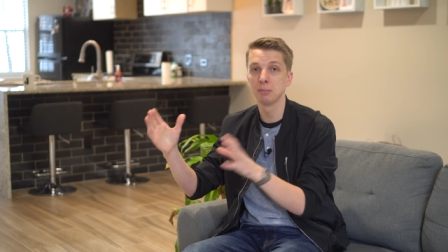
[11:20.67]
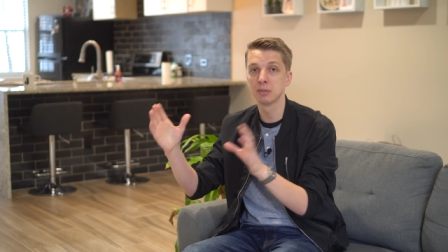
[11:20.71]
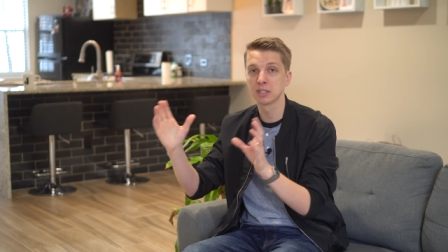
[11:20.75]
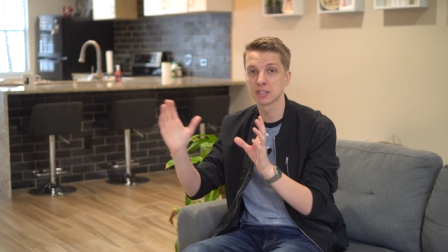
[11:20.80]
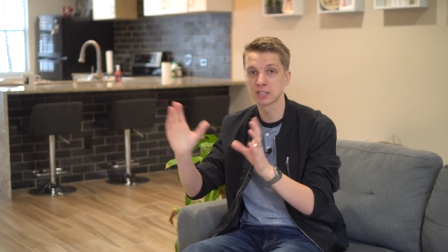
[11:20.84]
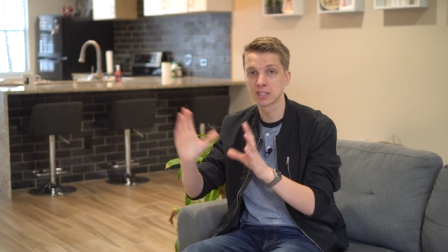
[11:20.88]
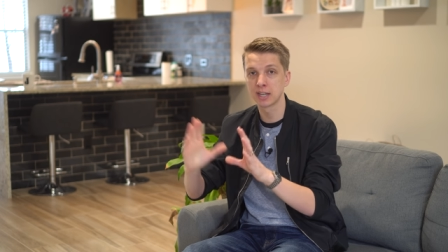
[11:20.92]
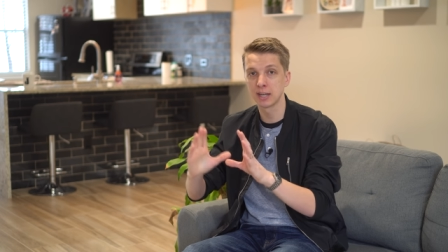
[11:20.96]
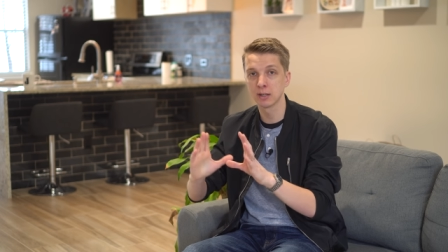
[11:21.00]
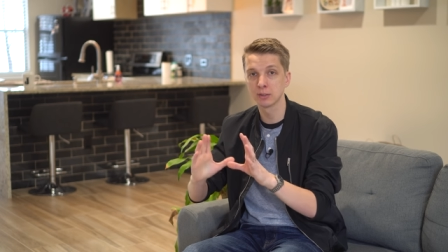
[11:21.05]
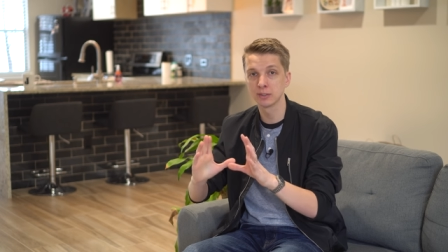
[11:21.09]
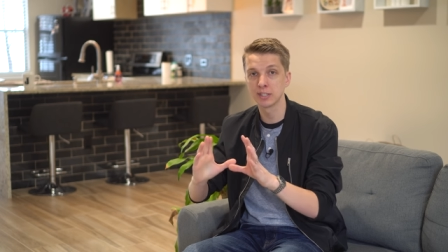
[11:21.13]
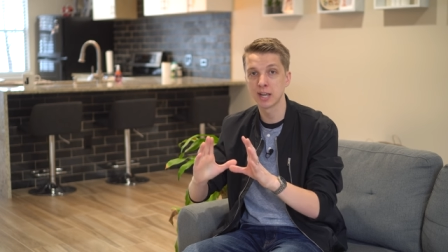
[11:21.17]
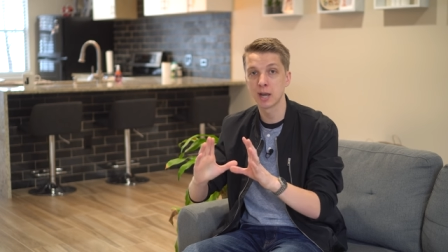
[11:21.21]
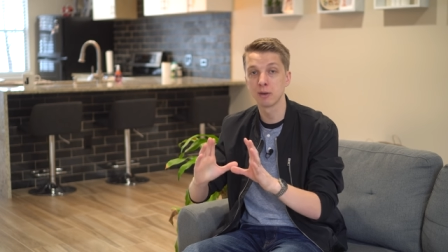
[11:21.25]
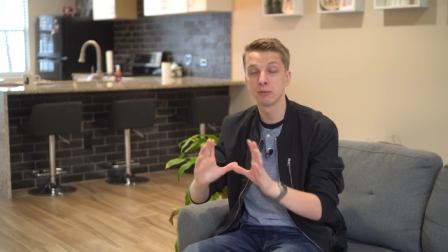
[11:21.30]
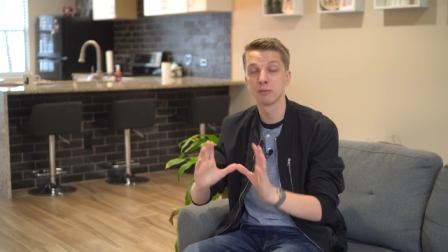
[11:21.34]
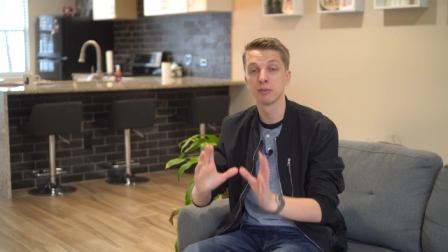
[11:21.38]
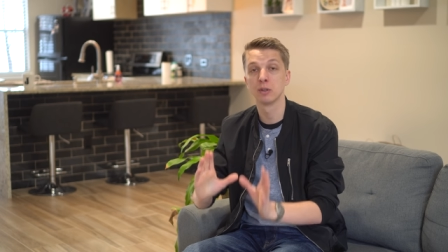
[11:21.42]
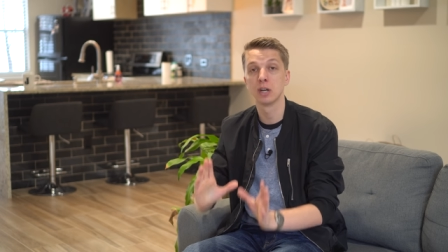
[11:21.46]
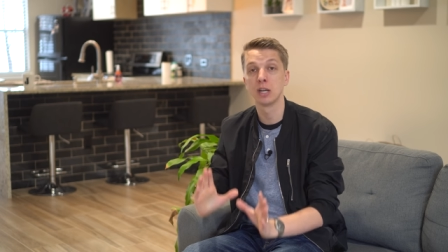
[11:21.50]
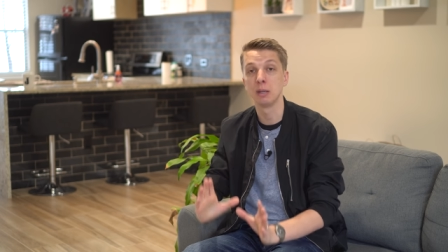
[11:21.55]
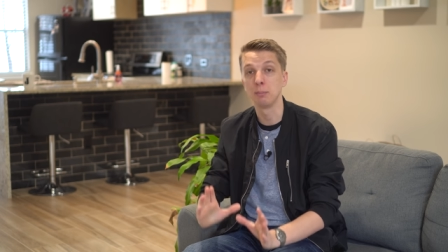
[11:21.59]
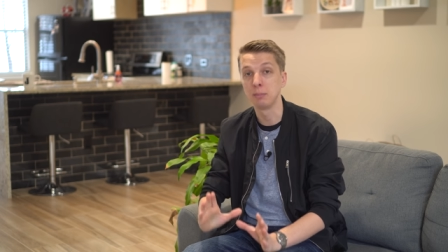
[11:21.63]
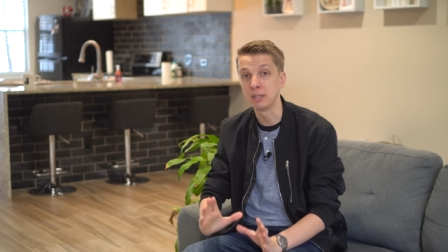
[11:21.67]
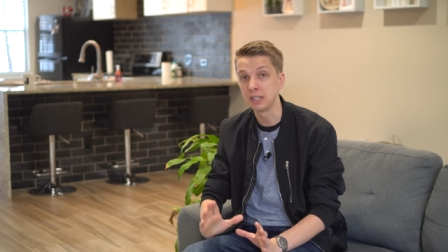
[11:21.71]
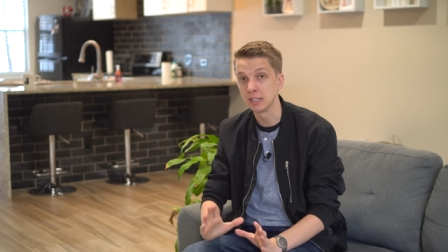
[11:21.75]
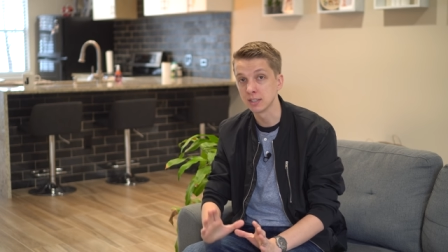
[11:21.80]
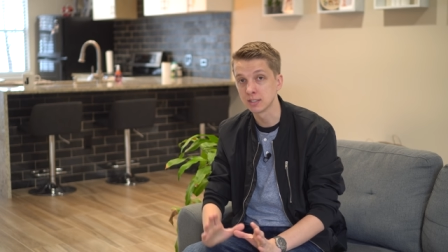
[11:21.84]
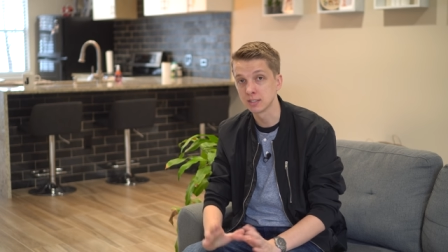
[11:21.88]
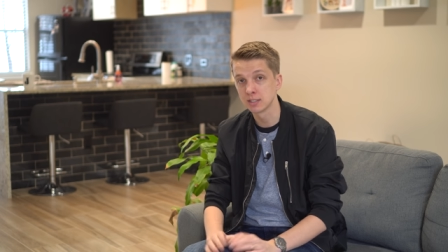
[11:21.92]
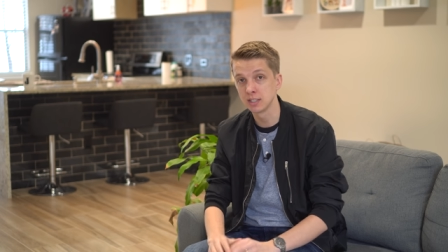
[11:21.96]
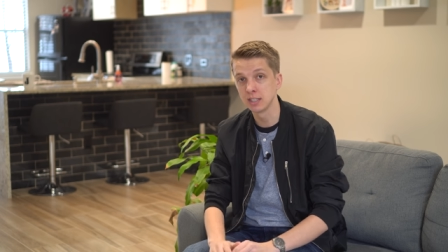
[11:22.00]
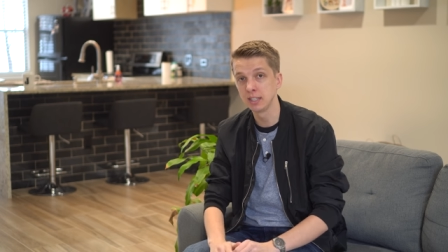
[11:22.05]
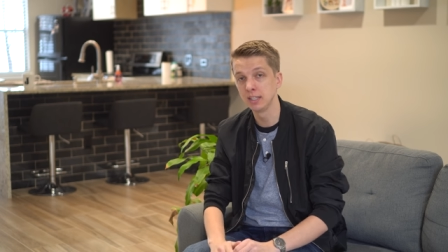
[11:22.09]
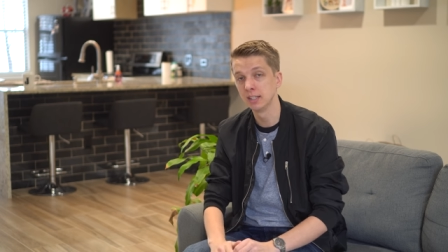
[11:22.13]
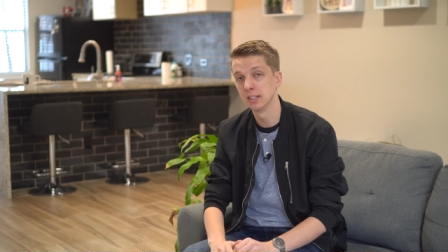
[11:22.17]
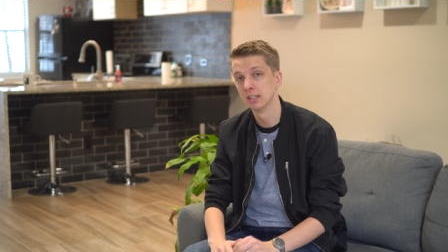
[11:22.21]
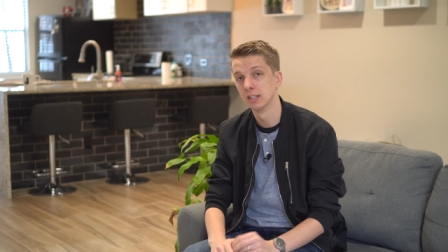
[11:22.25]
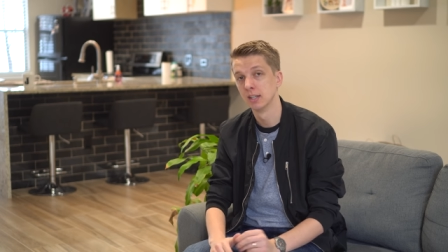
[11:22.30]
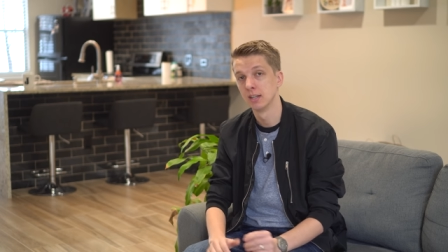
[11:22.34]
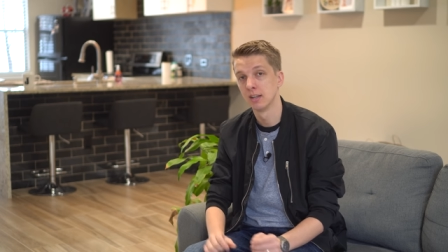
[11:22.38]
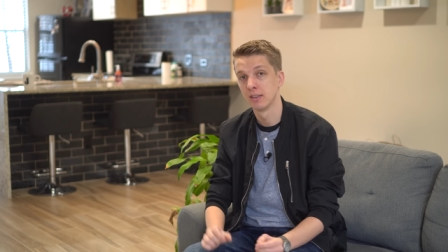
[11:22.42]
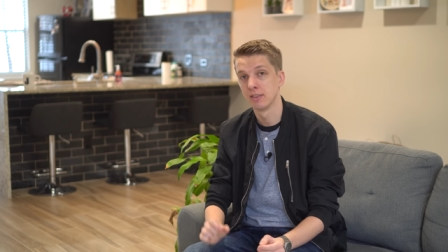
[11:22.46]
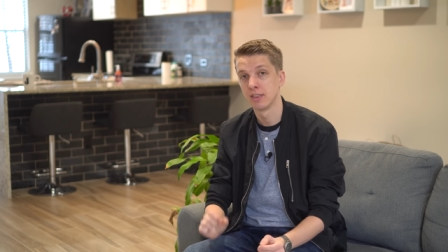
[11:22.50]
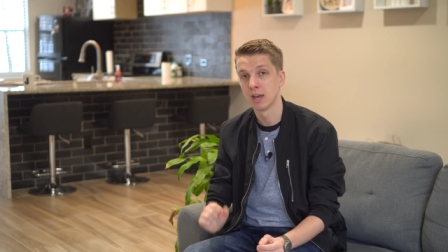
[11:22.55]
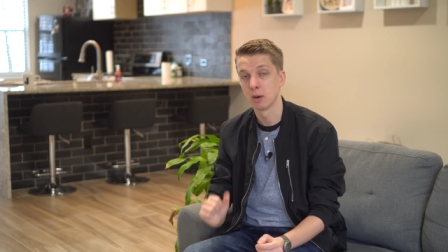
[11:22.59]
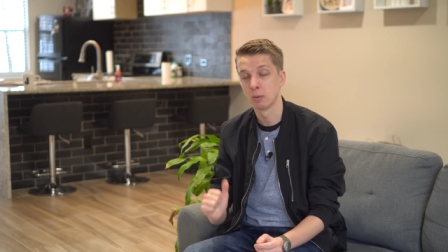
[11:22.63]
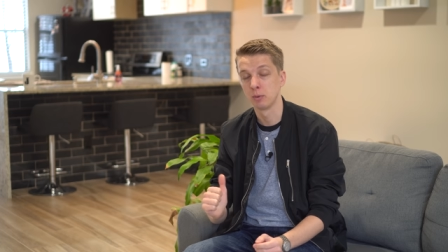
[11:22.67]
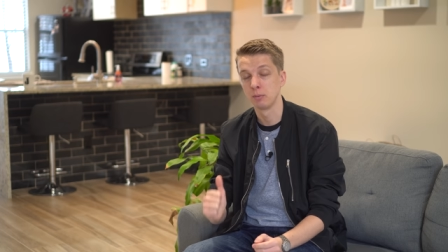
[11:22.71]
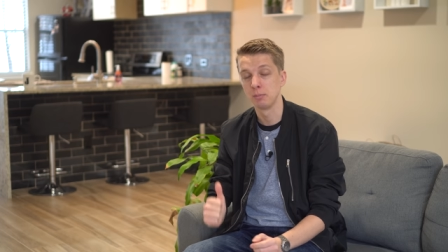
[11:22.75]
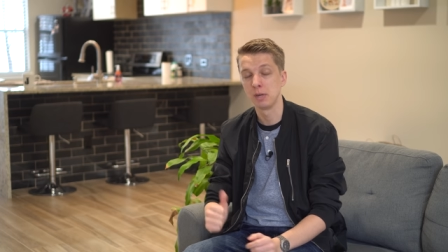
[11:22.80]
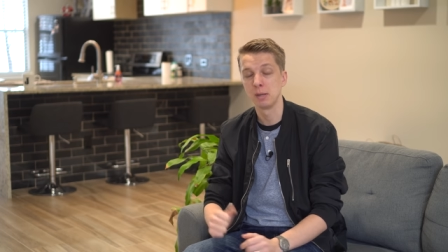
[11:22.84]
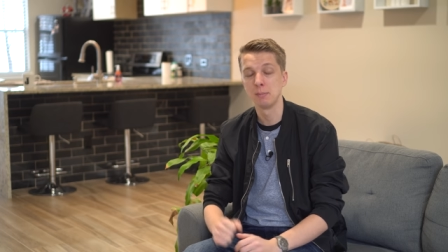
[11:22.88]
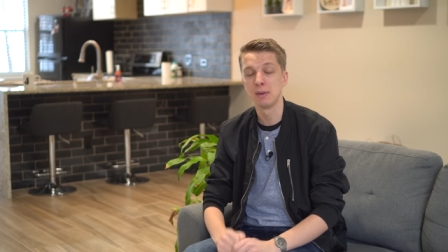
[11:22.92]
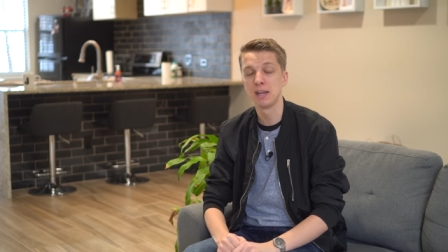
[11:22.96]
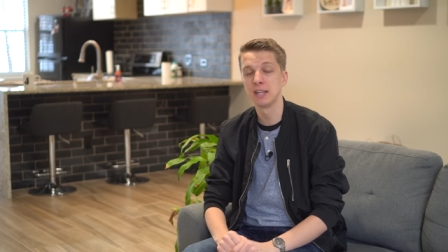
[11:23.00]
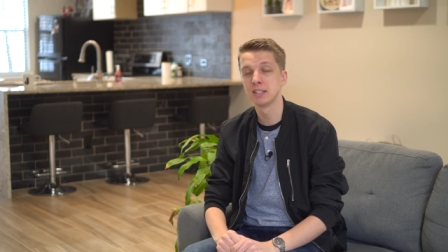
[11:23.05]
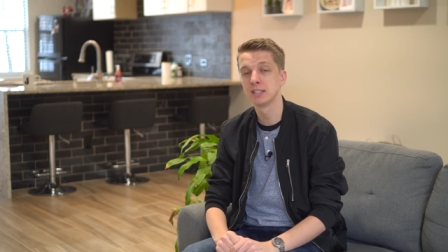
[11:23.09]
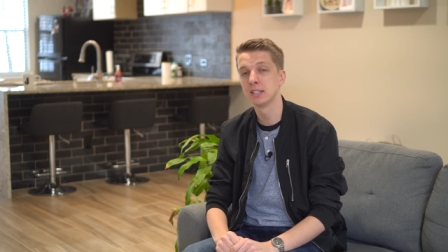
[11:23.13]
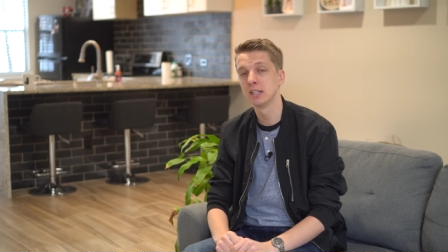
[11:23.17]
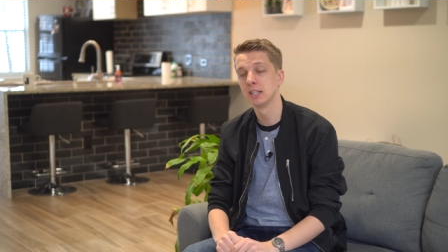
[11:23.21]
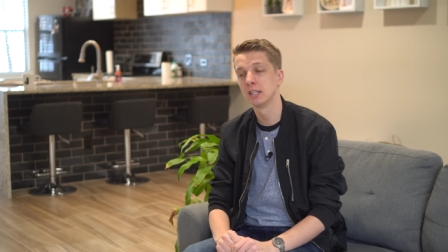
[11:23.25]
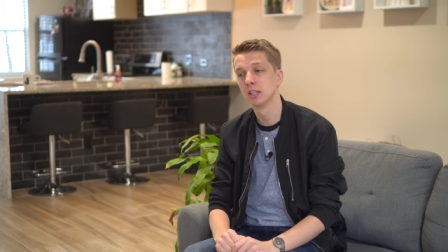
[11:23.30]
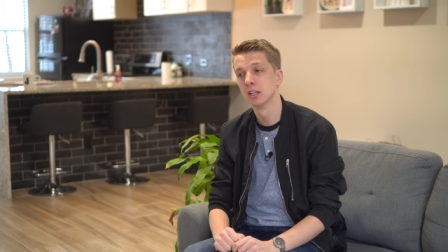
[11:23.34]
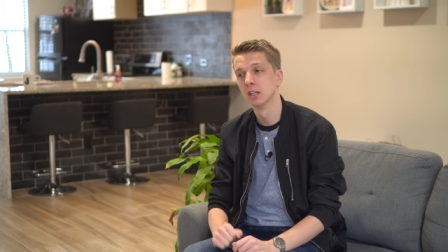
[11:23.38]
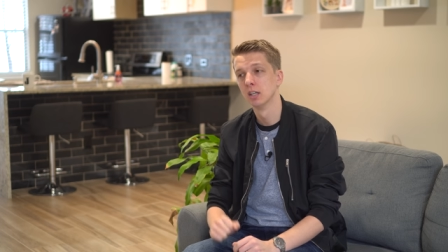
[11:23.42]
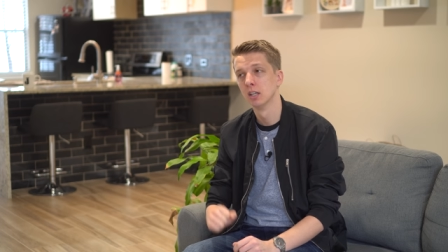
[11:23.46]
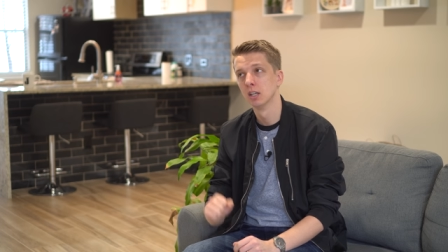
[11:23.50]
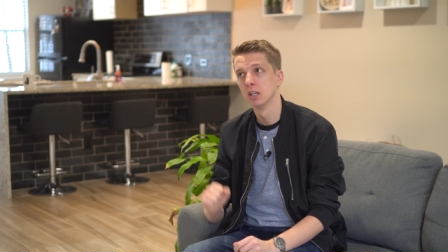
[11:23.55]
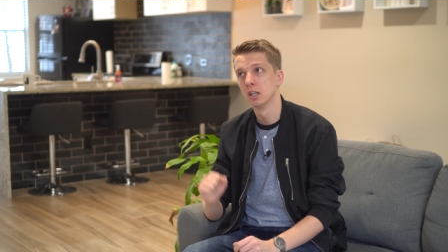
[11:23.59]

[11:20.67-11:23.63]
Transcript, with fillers: but scaled down for APS-C. That would be amazing.